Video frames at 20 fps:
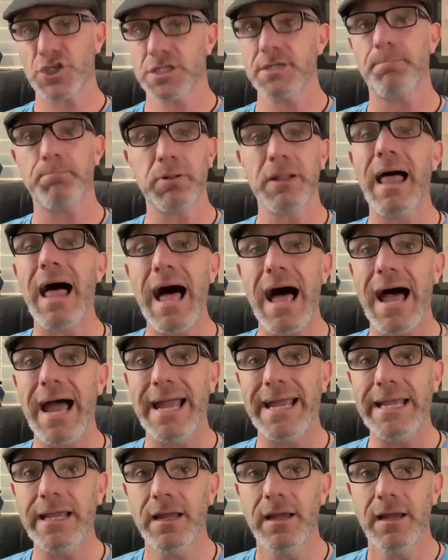
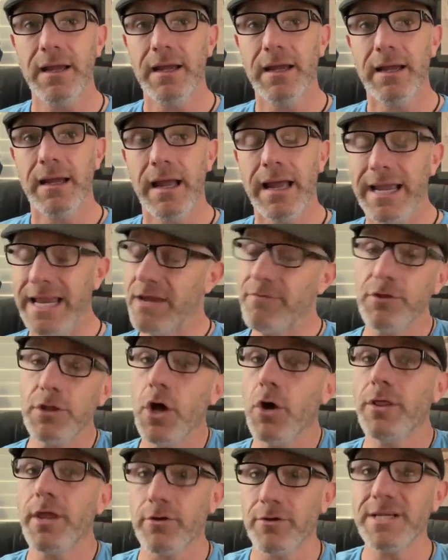supply. Even
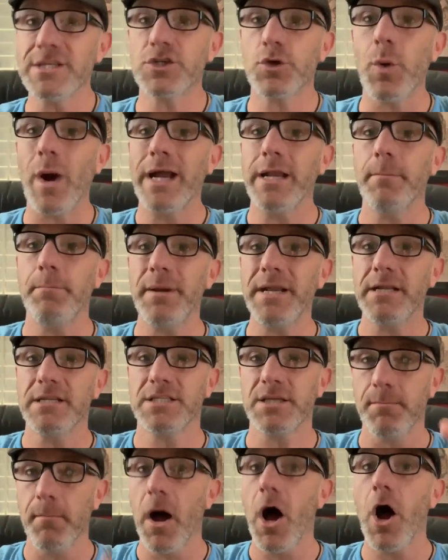though there is quite a bit of
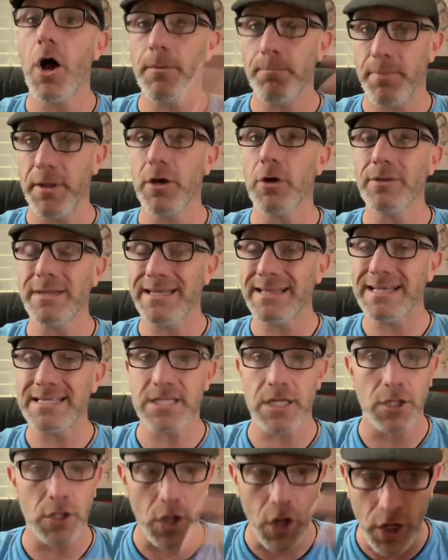demand building, there's
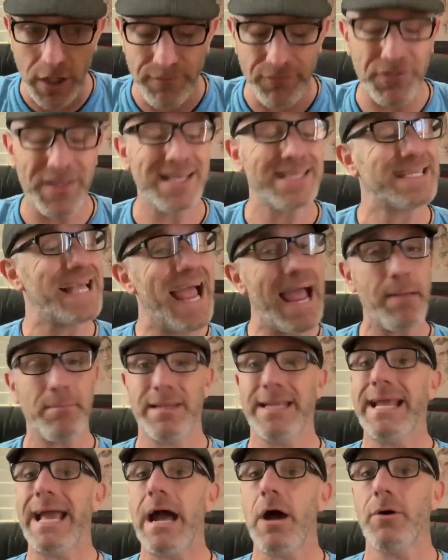a lot of things
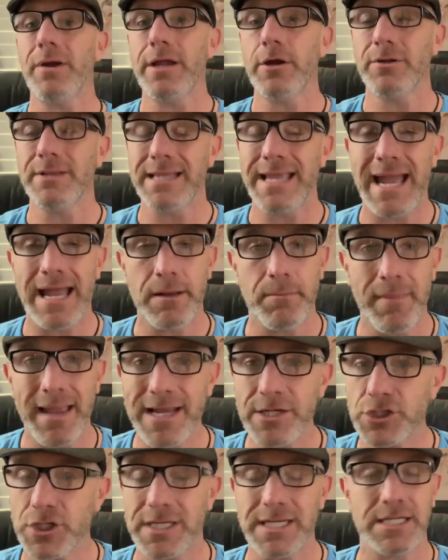happening out here in the
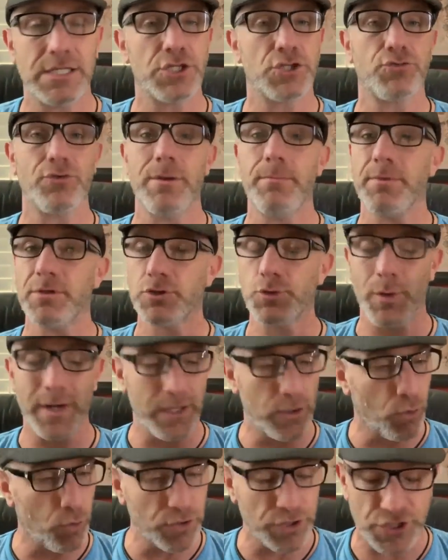animation industry
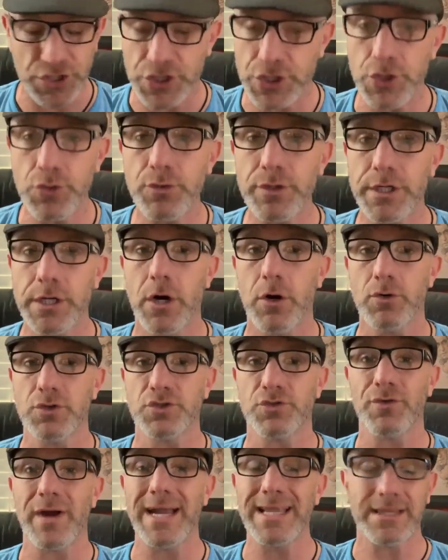between all the
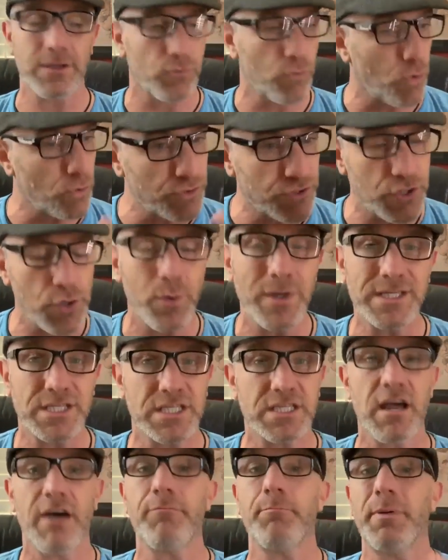studios, right? They're all doing
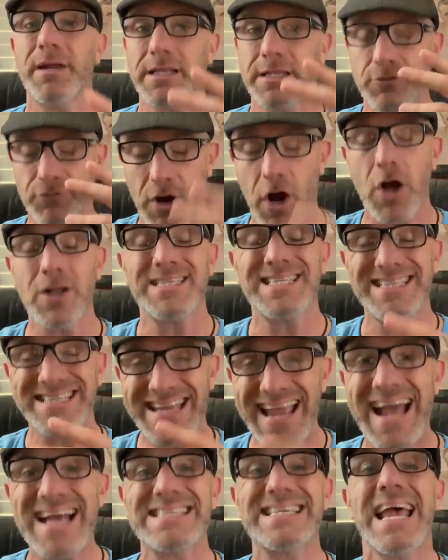stuff, but granted,
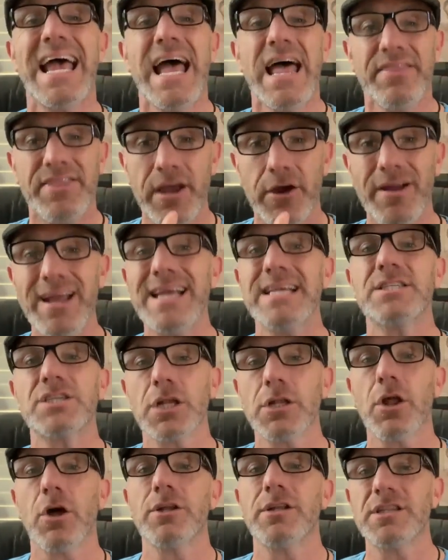yes, there is
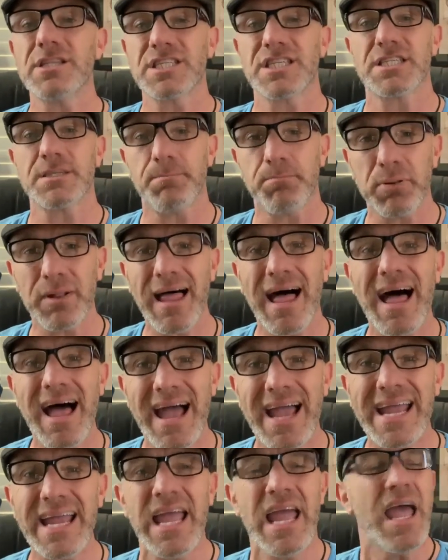a lot of the
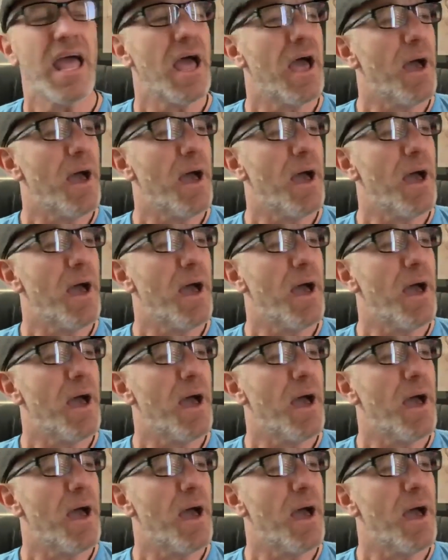supply.